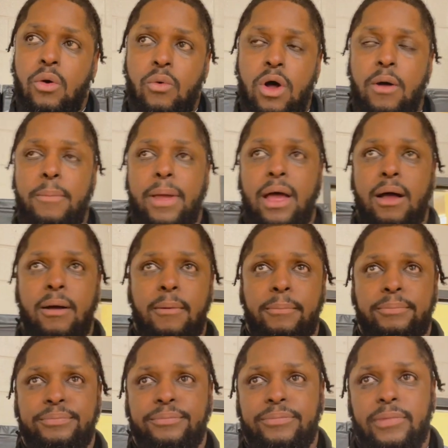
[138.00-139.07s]
Well,
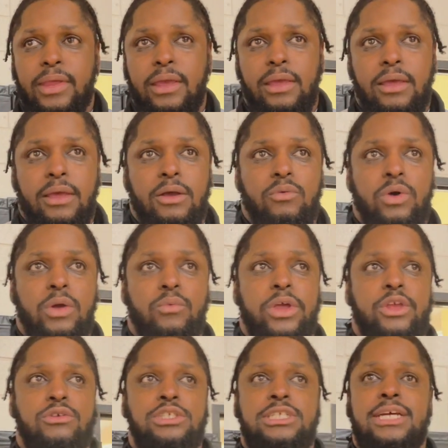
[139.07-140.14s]
when
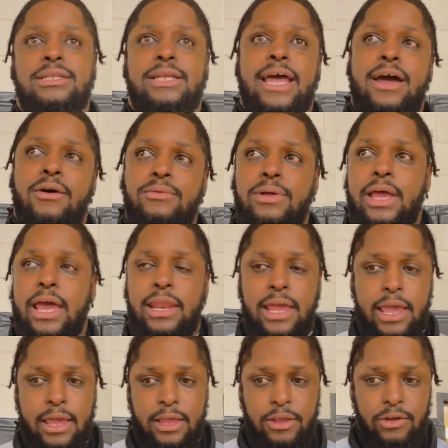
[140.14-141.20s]
you sit down
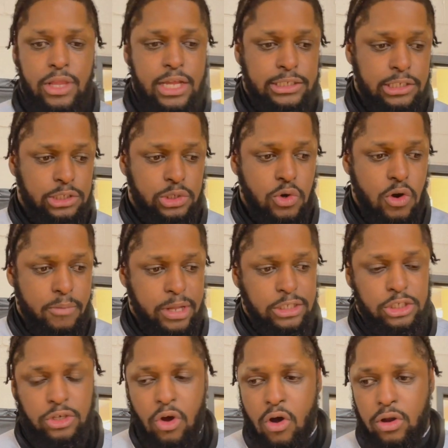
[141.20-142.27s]
and listen to him
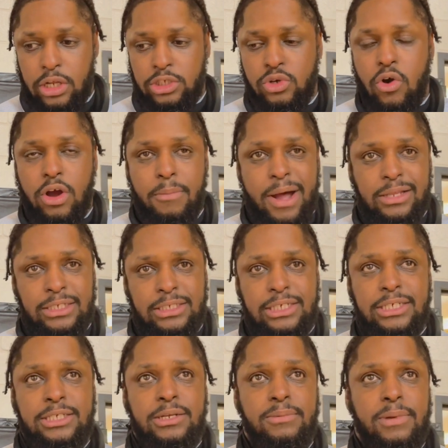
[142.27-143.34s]
install and talk about the
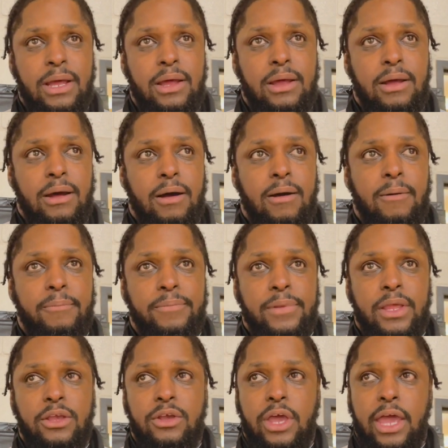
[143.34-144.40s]
system, and
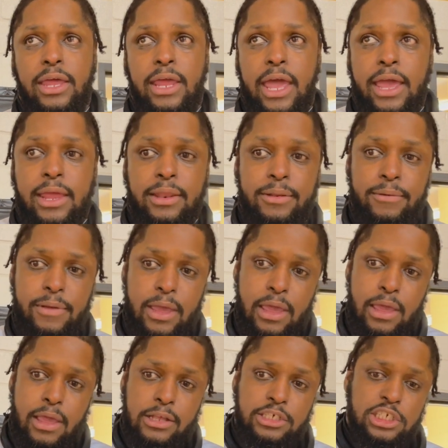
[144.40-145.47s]

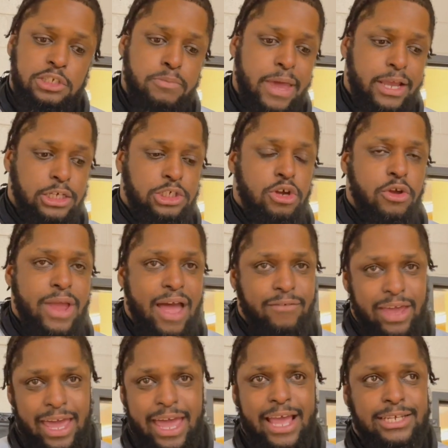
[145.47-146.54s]
just making sure you have
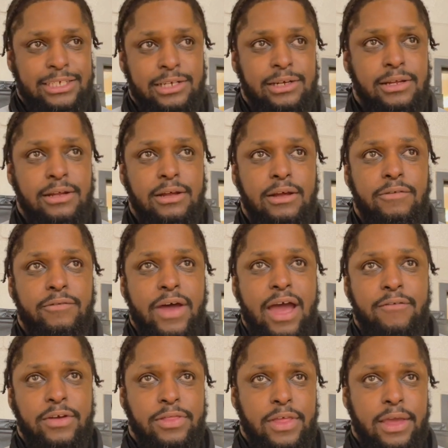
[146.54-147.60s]
an answer for
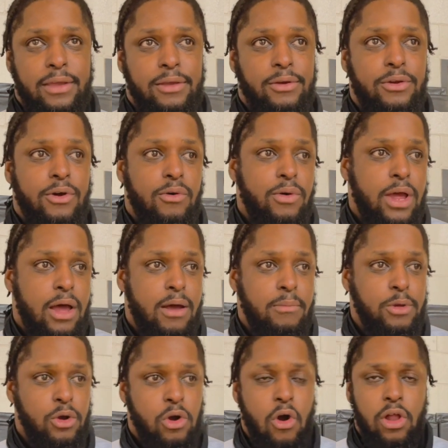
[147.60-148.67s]
everything. You know,
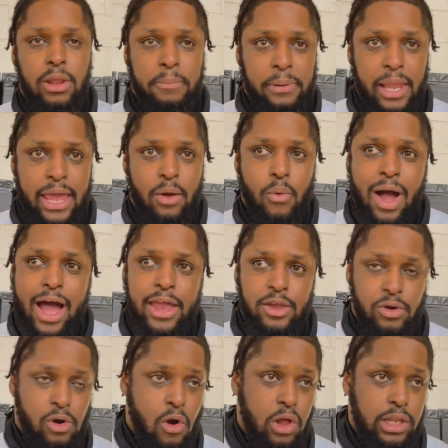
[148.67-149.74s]
you call a play. Why are you
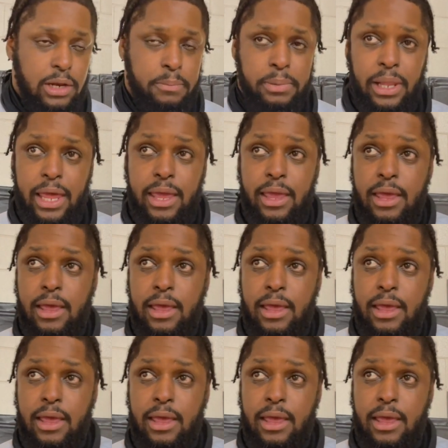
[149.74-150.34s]
calling a play?